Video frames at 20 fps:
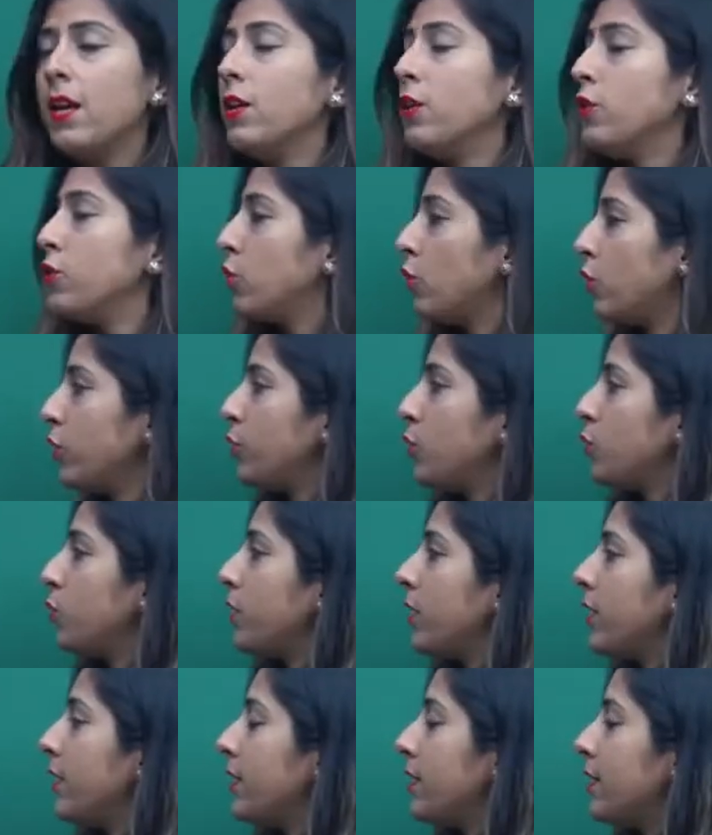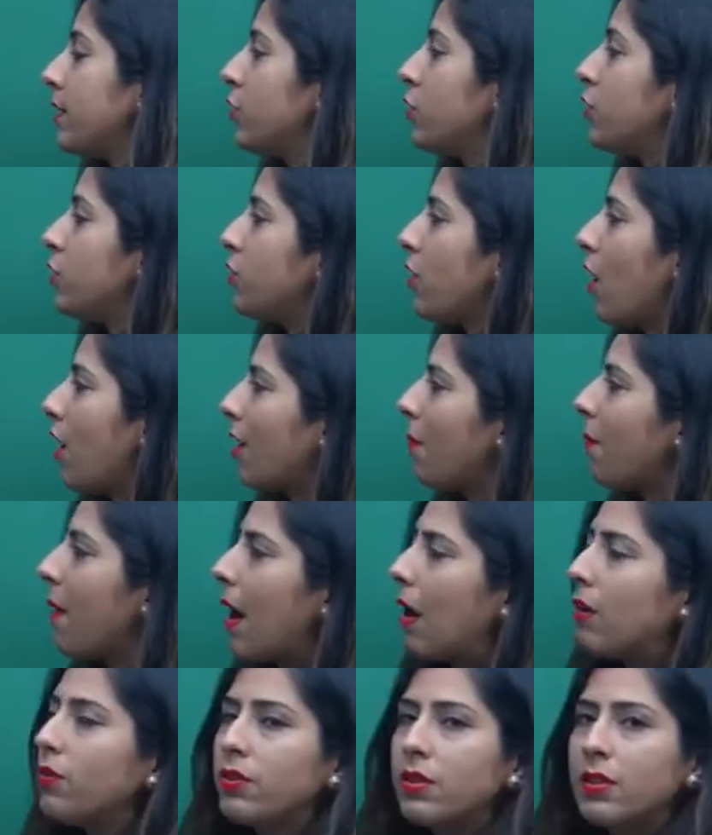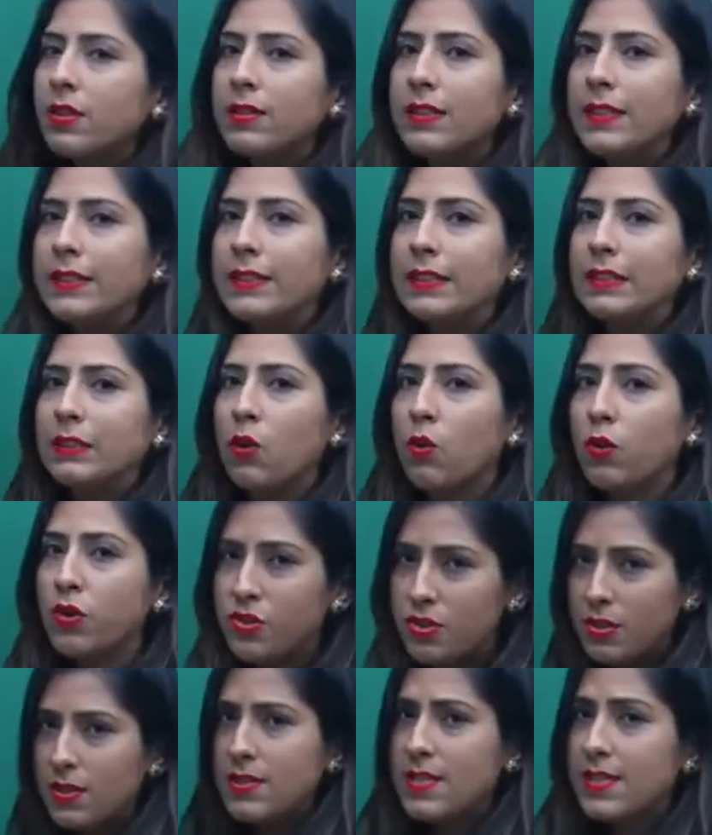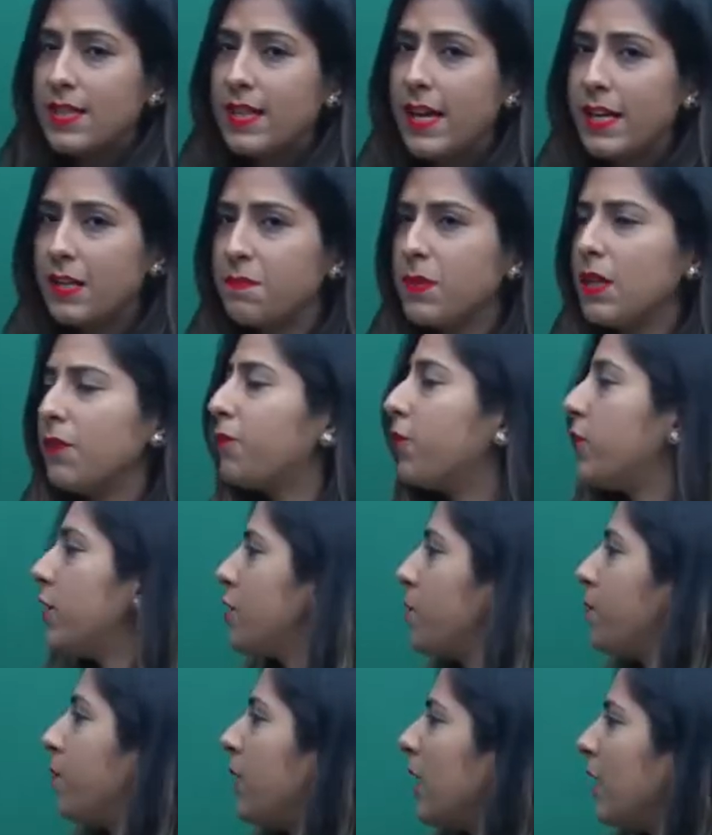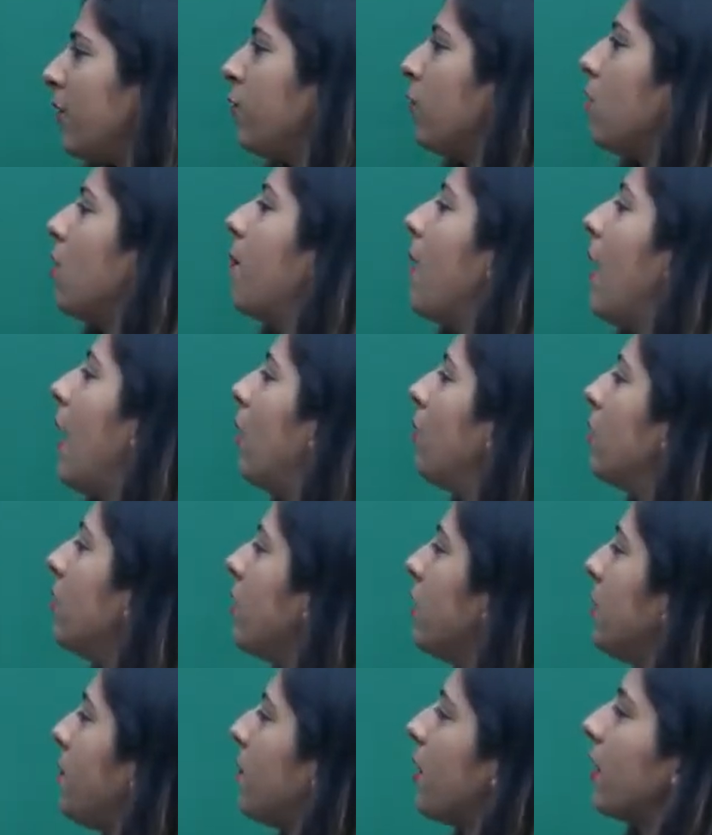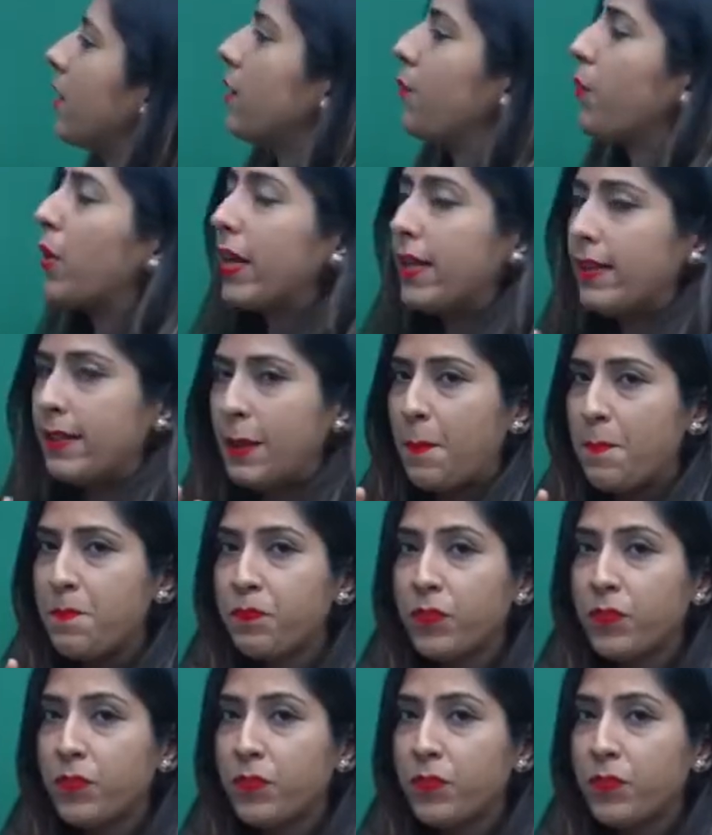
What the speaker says: So students, to talk about these questions, let me first brief you about the reproductive health.